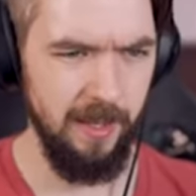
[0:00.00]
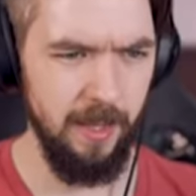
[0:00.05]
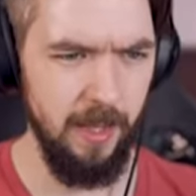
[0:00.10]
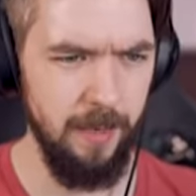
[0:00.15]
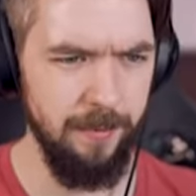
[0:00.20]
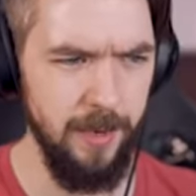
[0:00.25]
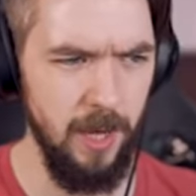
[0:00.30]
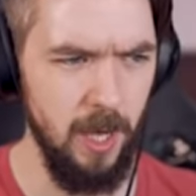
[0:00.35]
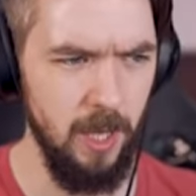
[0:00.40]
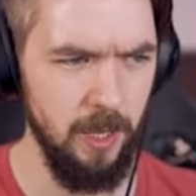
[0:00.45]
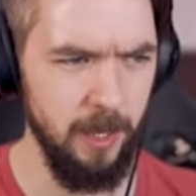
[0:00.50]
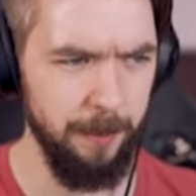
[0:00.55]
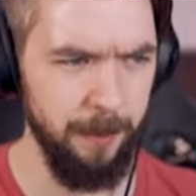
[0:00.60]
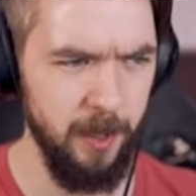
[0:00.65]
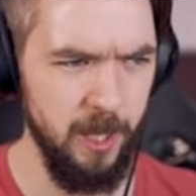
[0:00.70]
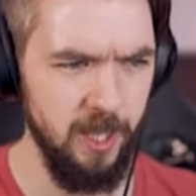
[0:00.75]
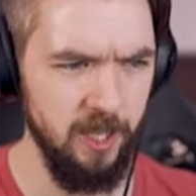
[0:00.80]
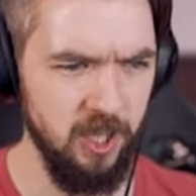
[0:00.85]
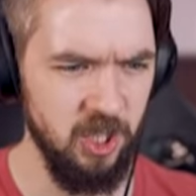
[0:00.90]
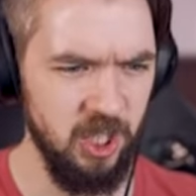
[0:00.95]
You can have all the
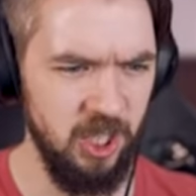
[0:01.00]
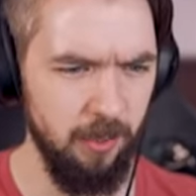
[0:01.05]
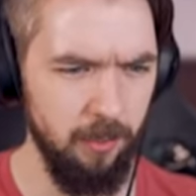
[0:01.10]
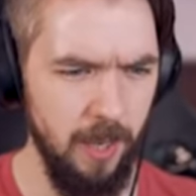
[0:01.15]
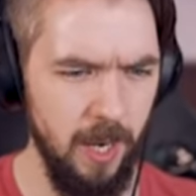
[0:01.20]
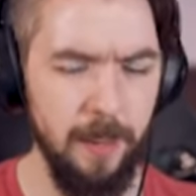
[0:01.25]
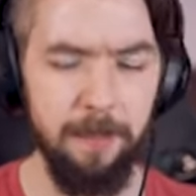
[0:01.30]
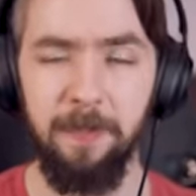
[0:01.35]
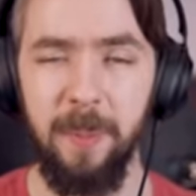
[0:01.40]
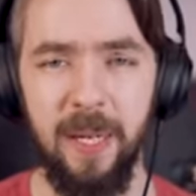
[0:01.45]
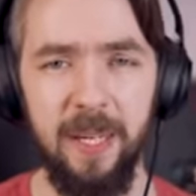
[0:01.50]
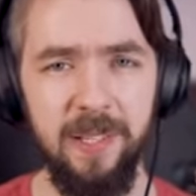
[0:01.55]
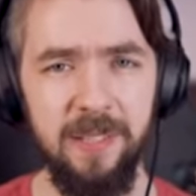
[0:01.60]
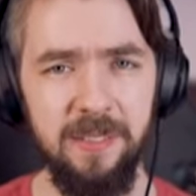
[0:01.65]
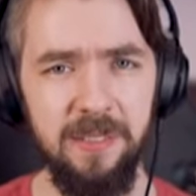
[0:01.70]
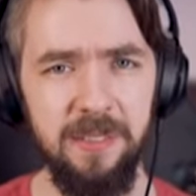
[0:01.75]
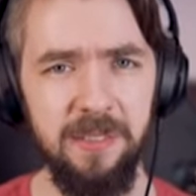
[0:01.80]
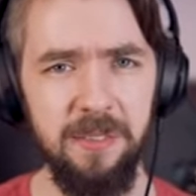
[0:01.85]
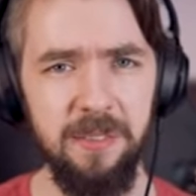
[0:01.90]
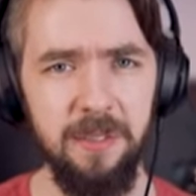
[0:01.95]
priests you want,
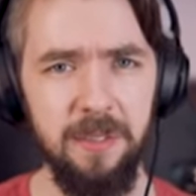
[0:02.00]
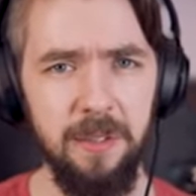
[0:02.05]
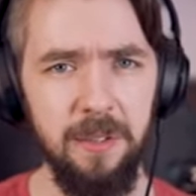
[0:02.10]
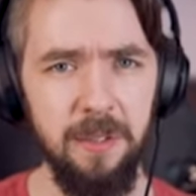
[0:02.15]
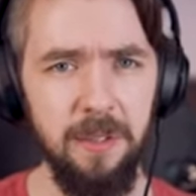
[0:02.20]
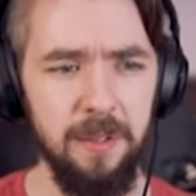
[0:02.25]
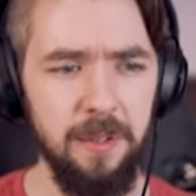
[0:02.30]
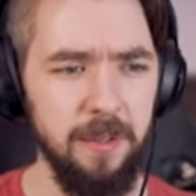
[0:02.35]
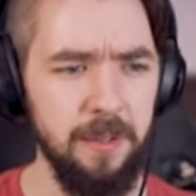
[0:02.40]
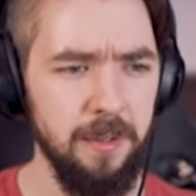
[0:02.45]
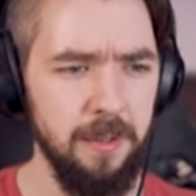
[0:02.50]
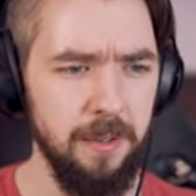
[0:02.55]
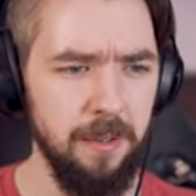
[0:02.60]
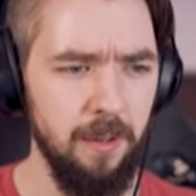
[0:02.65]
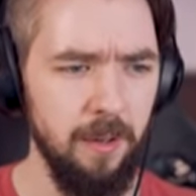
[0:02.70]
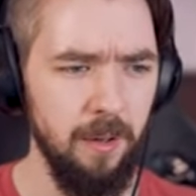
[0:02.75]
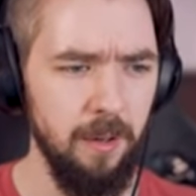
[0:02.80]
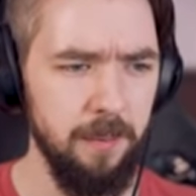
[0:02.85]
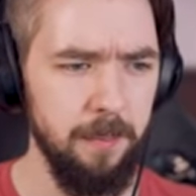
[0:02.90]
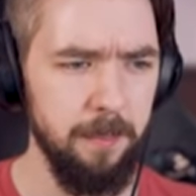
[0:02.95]
boys.
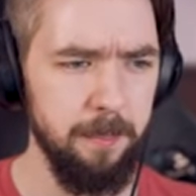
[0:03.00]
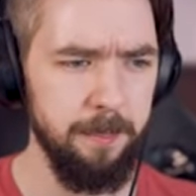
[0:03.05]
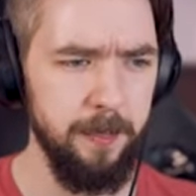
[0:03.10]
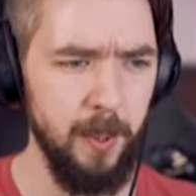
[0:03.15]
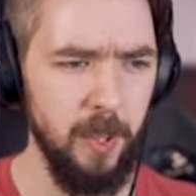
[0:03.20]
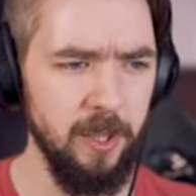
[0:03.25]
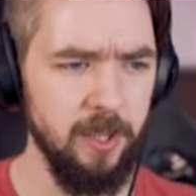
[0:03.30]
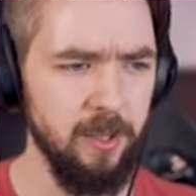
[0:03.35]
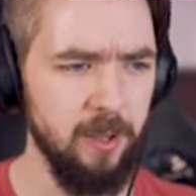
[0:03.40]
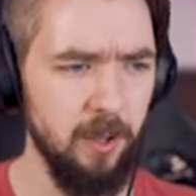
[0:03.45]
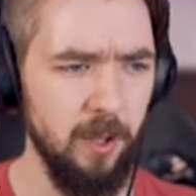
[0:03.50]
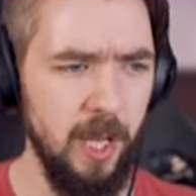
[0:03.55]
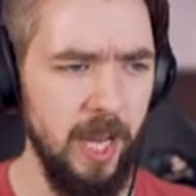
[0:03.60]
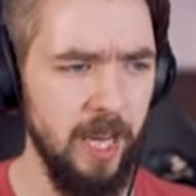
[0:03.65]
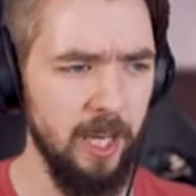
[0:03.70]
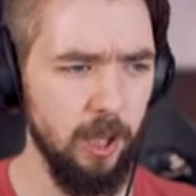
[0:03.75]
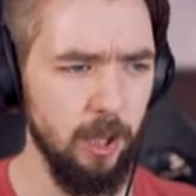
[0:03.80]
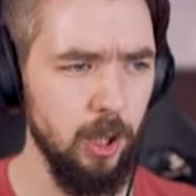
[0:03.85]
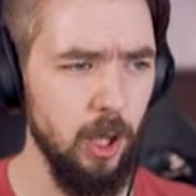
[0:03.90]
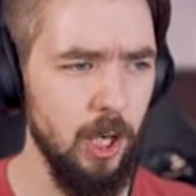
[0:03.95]
But
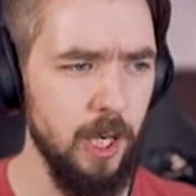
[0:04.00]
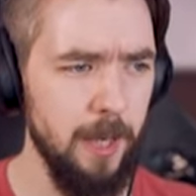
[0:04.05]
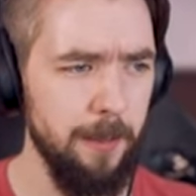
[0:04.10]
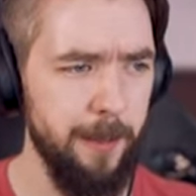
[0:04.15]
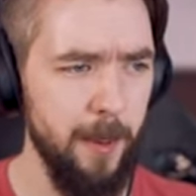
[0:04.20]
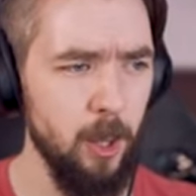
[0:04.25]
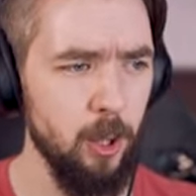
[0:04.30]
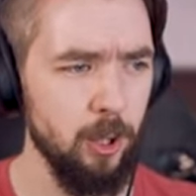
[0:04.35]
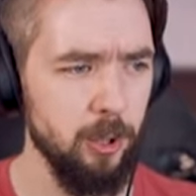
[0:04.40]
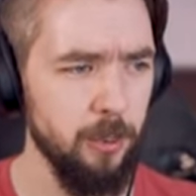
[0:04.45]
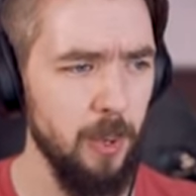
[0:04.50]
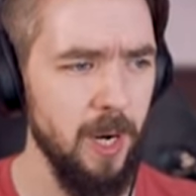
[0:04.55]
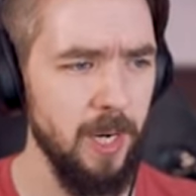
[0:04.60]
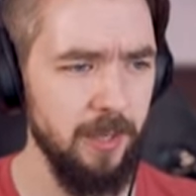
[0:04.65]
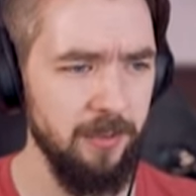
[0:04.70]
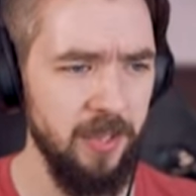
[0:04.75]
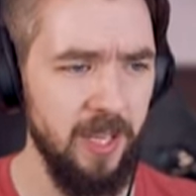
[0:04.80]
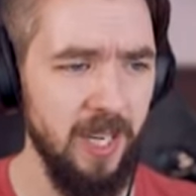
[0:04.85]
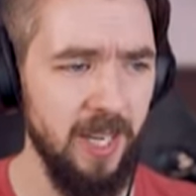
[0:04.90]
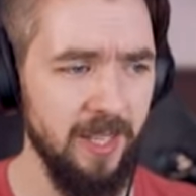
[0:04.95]
he can only boost one
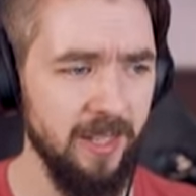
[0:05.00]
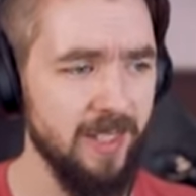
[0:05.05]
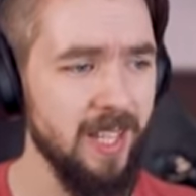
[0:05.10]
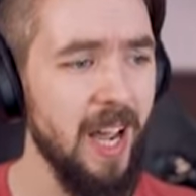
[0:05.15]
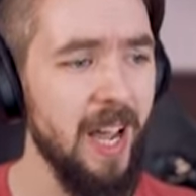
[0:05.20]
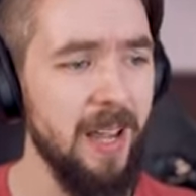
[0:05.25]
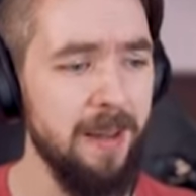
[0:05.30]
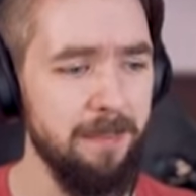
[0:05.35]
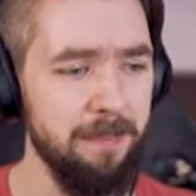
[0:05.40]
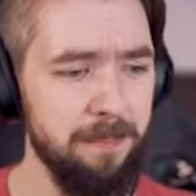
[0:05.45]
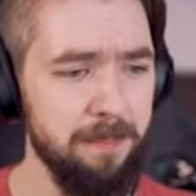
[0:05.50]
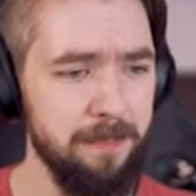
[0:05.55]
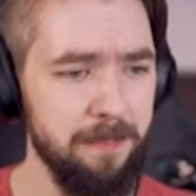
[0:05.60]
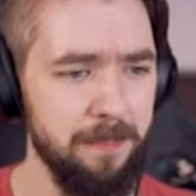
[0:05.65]
of you at a time.